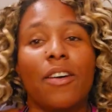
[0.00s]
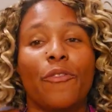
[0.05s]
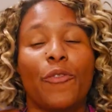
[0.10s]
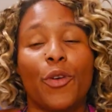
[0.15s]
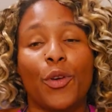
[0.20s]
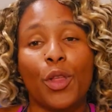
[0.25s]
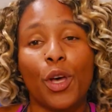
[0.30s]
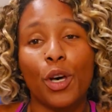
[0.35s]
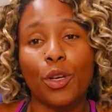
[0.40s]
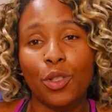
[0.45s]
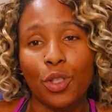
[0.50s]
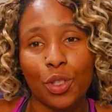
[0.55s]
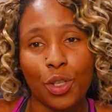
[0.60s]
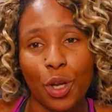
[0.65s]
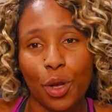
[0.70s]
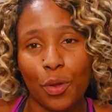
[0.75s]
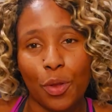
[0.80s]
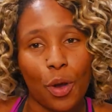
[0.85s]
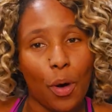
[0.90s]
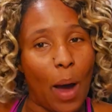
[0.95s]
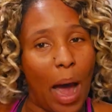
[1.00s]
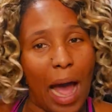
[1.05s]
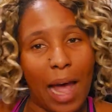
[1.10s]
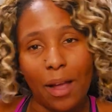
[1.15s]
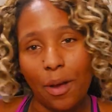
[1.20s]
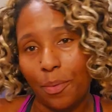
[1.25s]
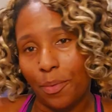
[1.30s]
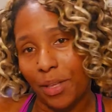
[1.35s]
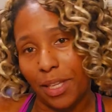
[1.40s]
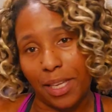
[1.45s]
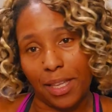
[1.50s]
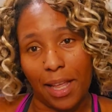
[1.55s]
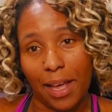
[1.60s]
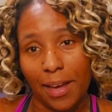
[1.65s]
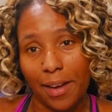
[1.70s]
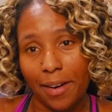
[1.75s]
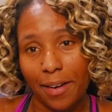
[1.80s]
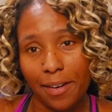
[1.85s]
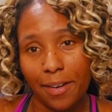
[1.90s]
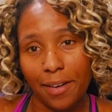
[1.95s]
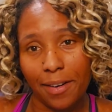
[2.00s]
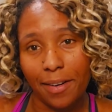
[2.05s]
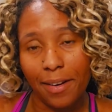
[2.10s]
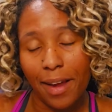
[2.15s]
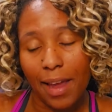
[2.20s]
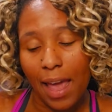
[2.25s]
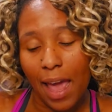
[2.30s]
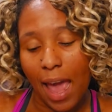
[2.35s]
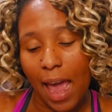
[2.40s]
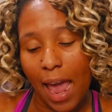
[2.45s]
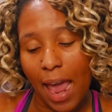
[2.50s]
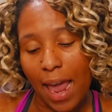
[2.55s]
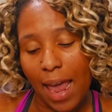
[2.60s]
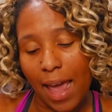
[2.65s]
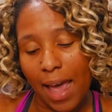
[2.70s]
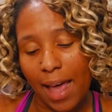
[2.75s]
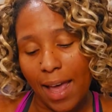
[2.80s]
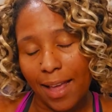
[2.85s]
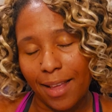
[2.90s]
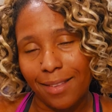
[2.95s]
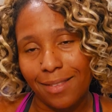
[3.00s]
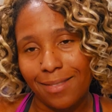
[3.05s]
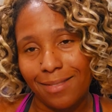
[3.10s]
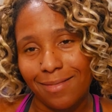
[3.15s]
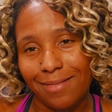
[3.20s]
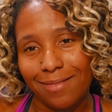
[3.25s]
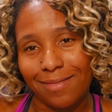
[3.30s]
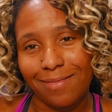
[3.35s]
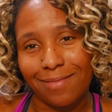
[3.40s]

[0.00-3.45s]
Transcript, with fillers: for those who don't know, I don't really like her, and